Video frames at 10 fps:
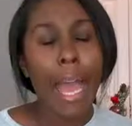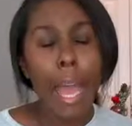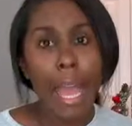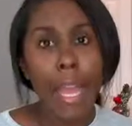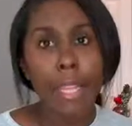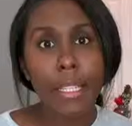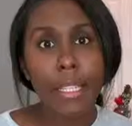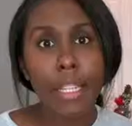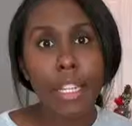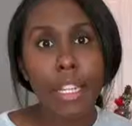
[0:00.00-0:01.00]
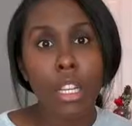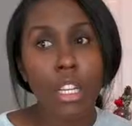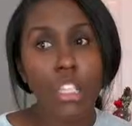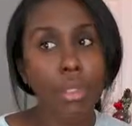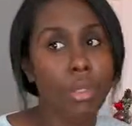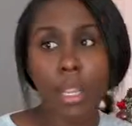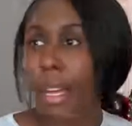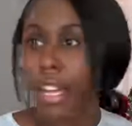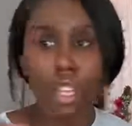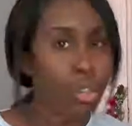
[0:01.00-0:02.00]
And she was
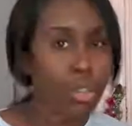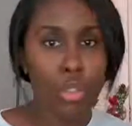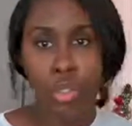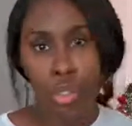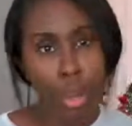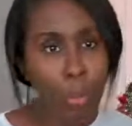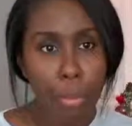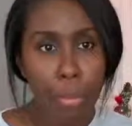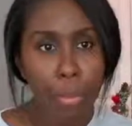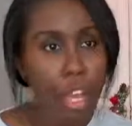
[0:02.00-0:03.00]
like, nope.